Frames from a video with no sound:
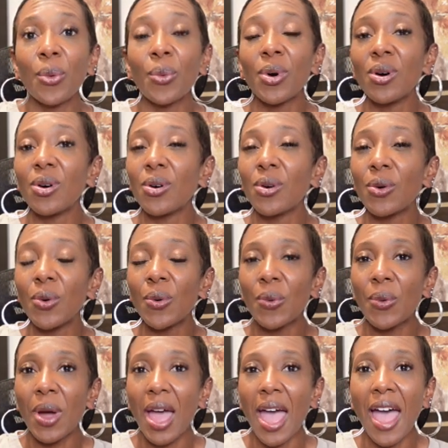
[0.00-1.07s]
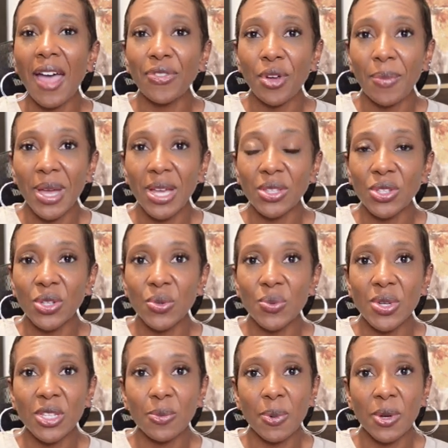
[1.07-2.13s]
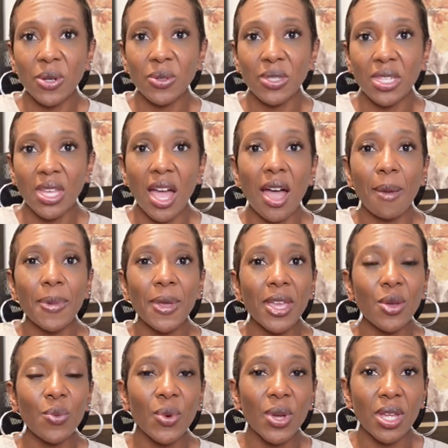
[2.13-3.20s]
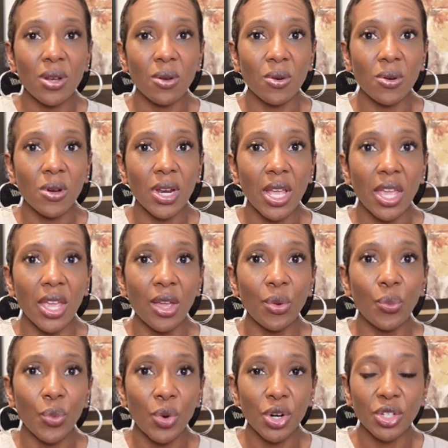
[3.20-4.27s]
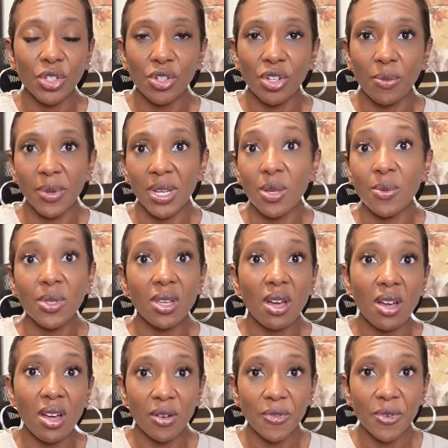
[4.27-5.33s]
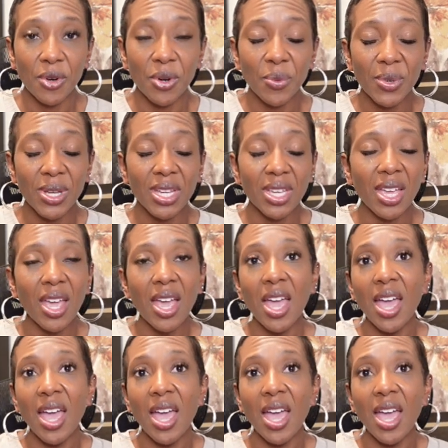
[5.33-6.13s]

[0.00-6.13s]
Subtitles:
Well, after about 2 weeks post-op, he went on a work trip and he was gone for a week.